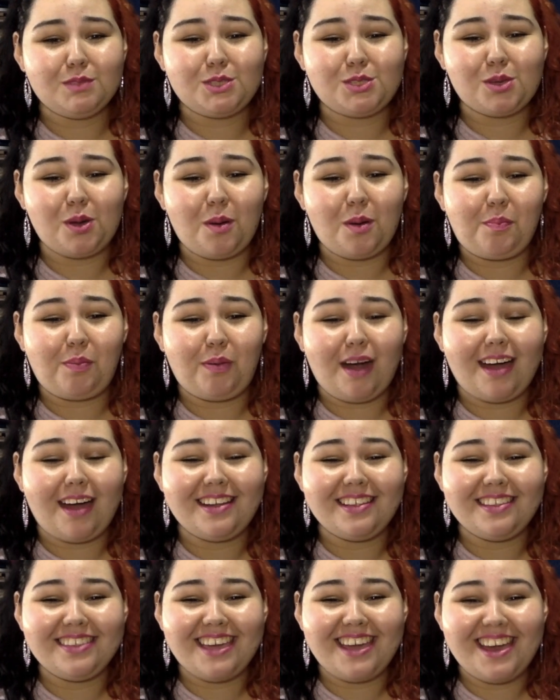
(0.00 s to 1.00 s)
so proud of
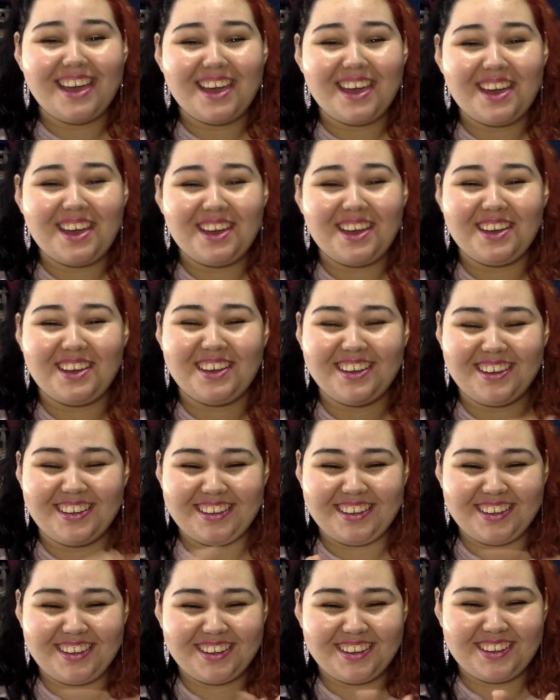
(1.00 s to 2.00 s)

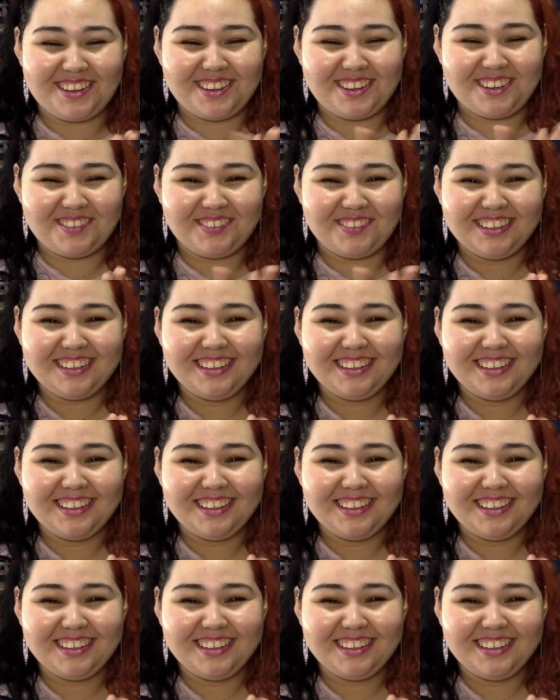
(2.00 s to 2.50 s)
them.